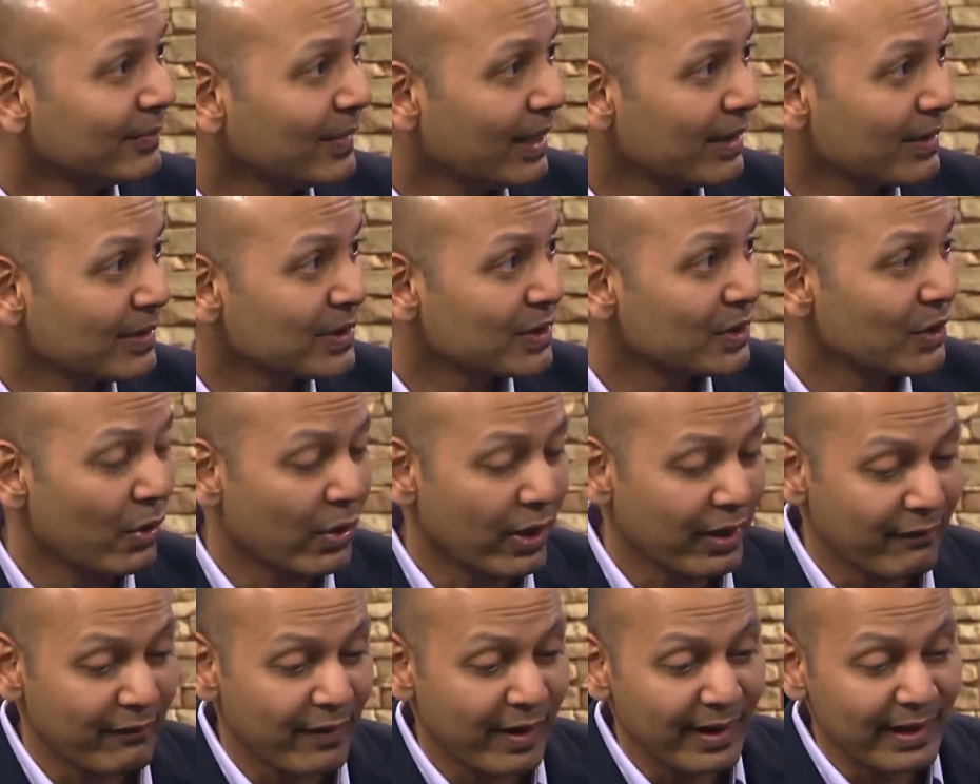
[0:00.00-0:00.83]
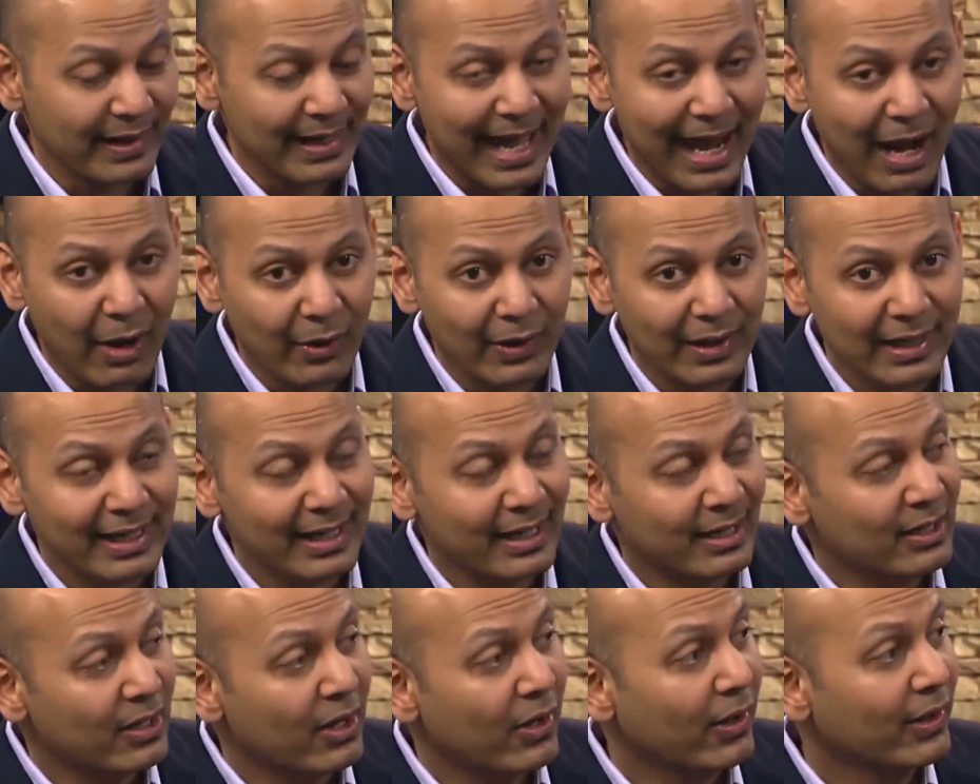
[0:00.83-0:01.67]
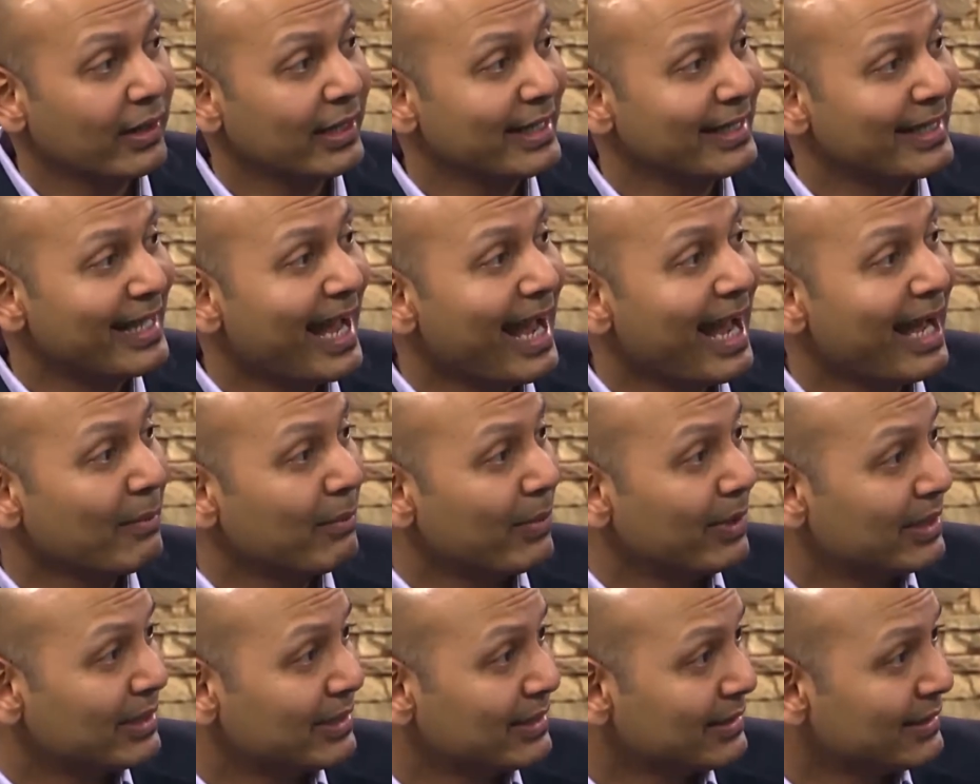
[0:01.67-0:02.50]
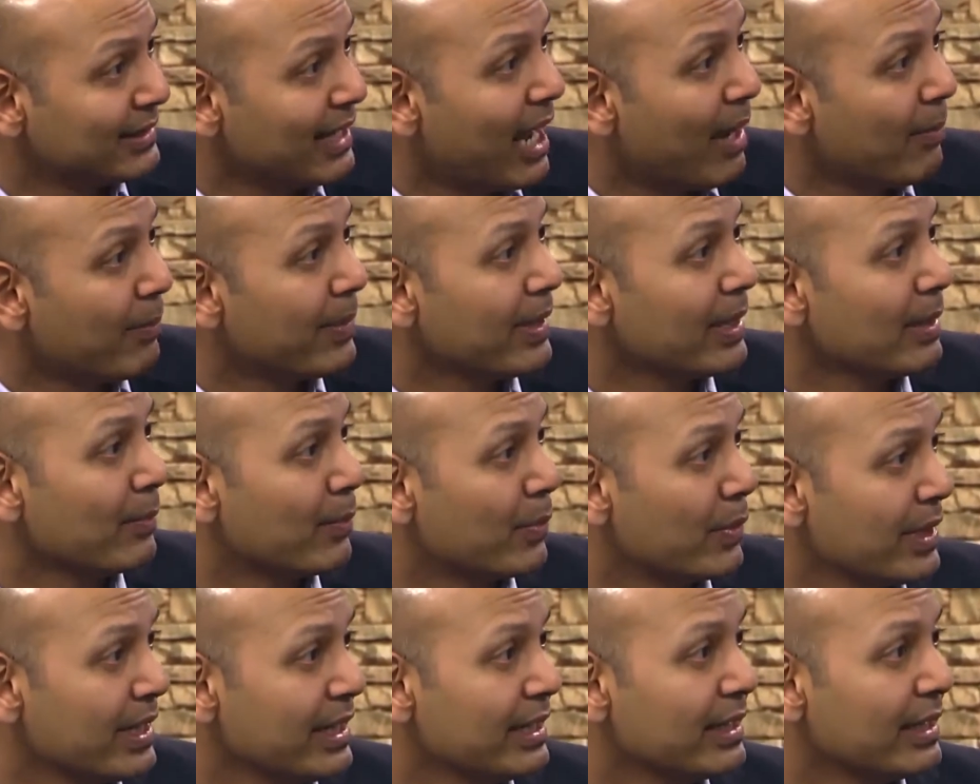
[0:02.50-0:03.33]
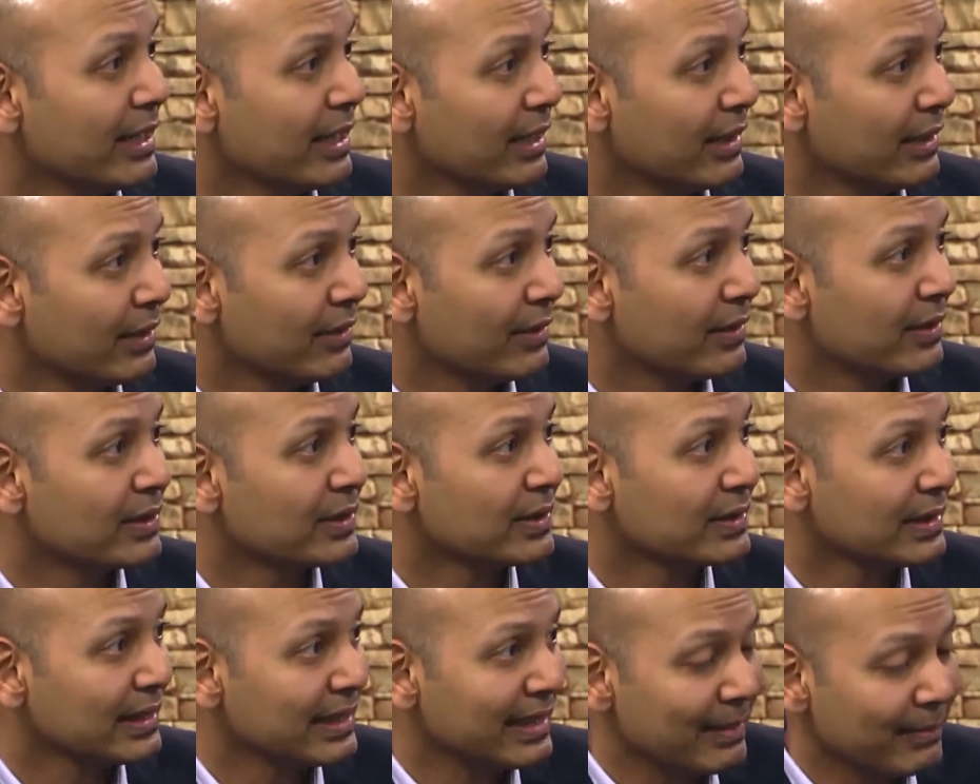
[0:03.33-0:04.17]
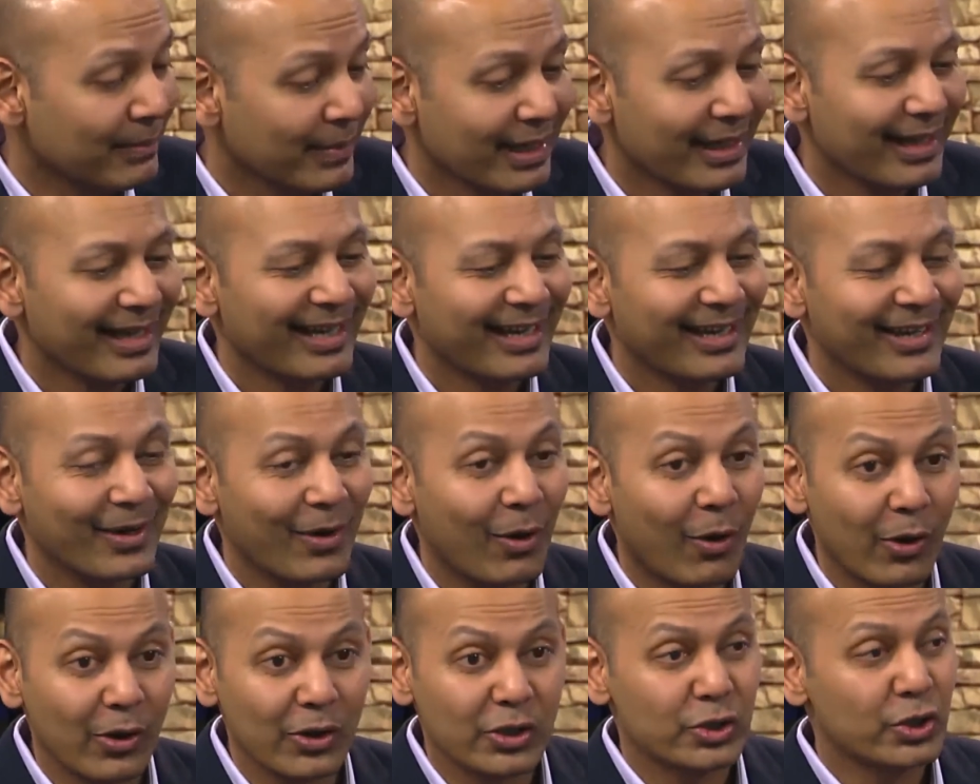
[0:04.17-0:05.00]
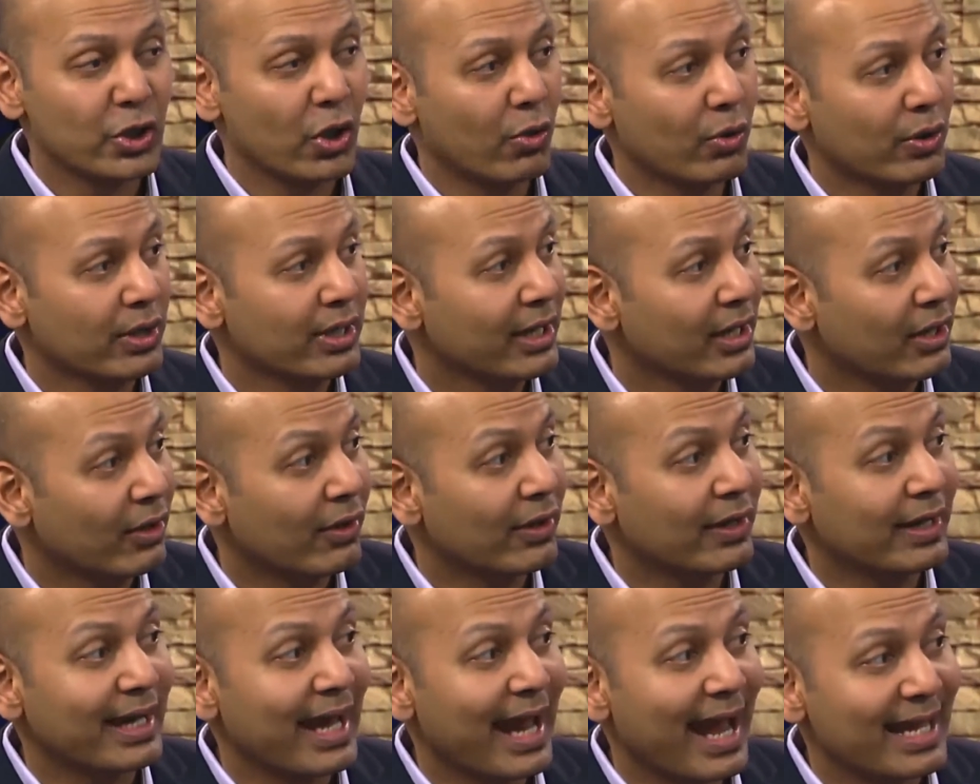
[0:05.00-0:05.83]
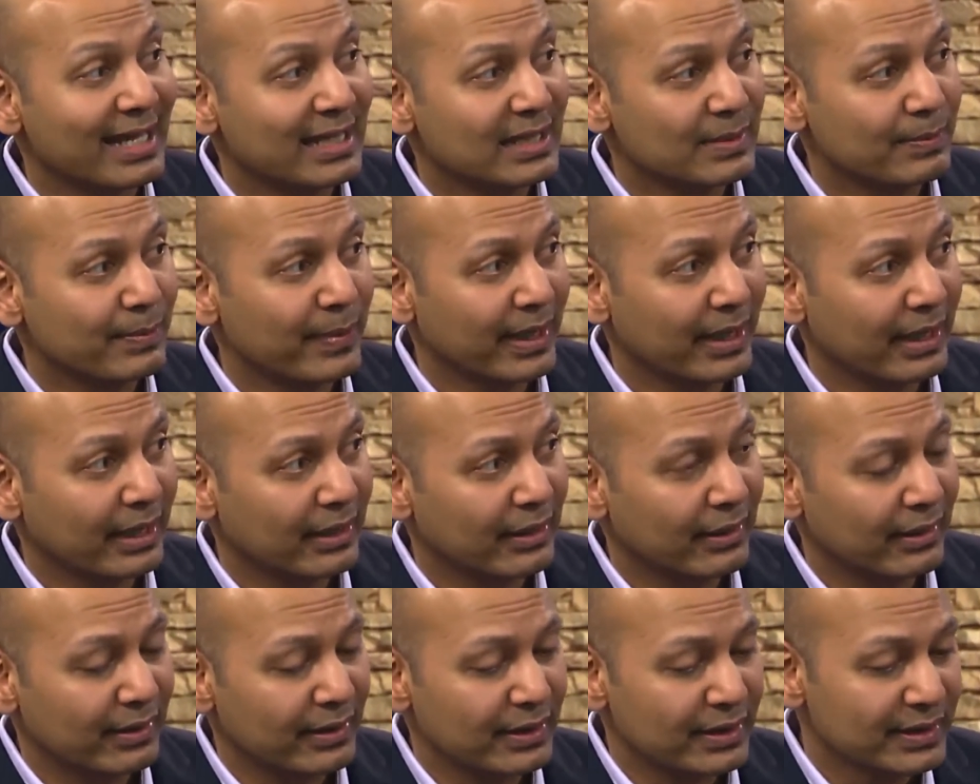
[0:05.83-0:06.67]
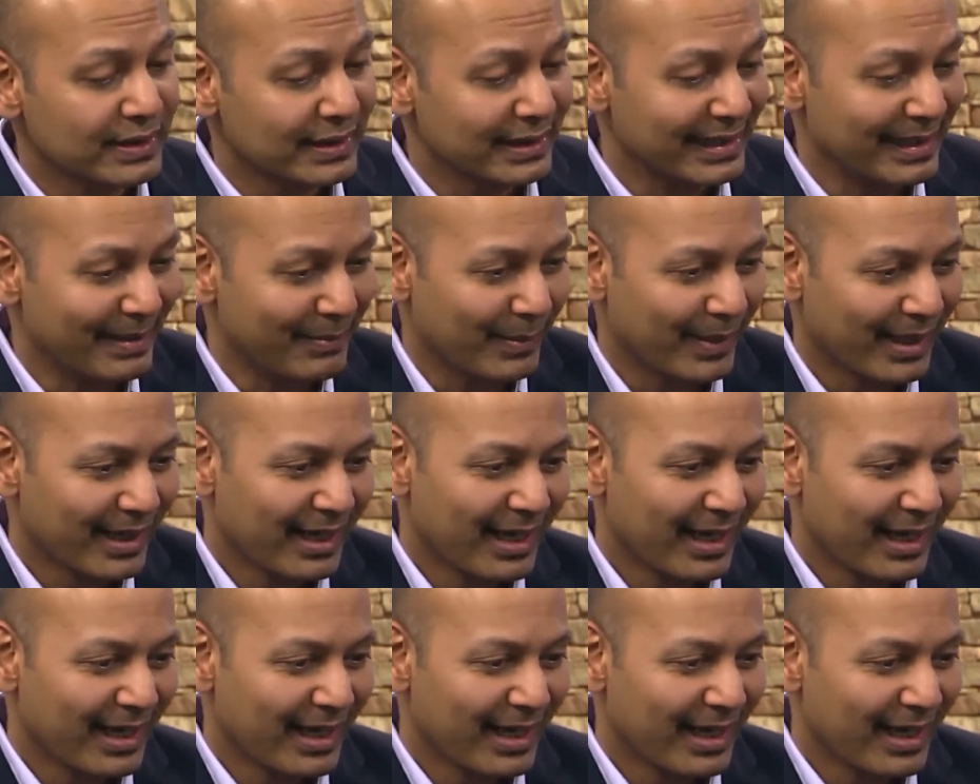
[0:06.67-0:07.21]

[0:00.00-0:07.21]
snoring very loudly, and not only that, but stopping breathing in their sleep, or choking or gasping in their sleep.